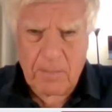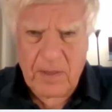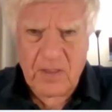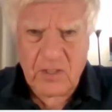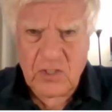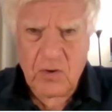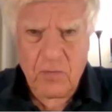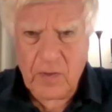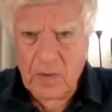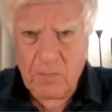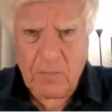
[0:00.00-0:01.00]
up in the
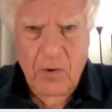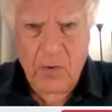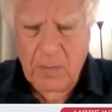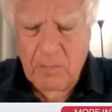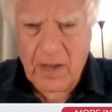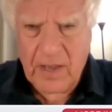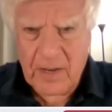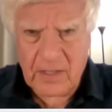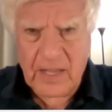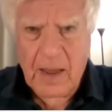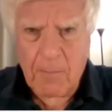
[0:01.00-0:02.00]
Soviet period by
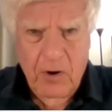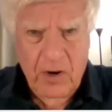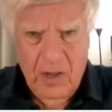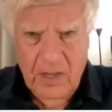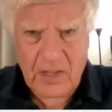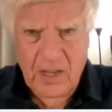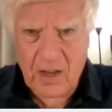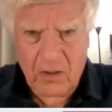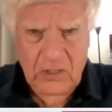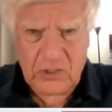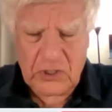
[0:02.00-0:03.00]
an elaborate
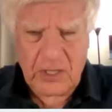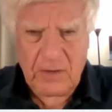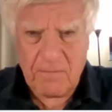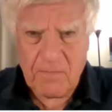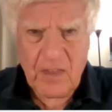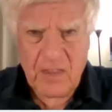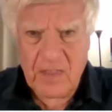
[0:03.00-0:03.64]
ideology.